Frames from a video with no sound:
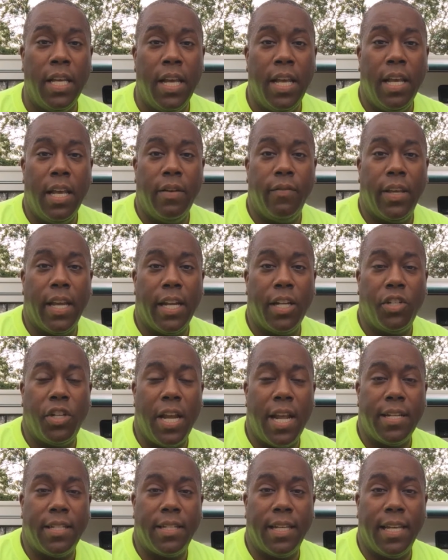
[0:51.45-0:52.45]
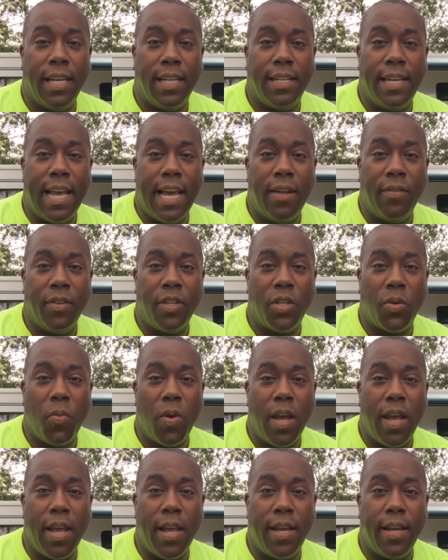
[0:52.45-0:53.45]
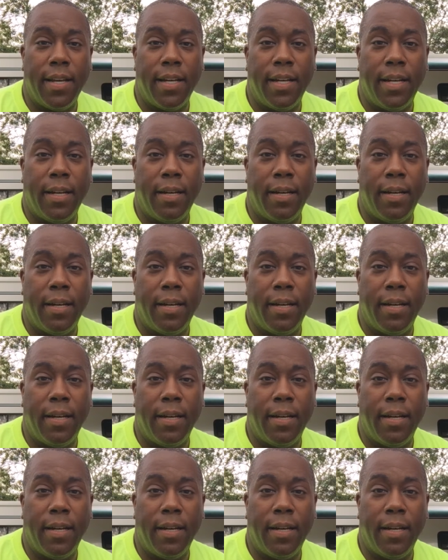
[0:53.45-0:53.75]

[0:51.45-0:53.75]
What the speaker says: If you get a chance to get down this way,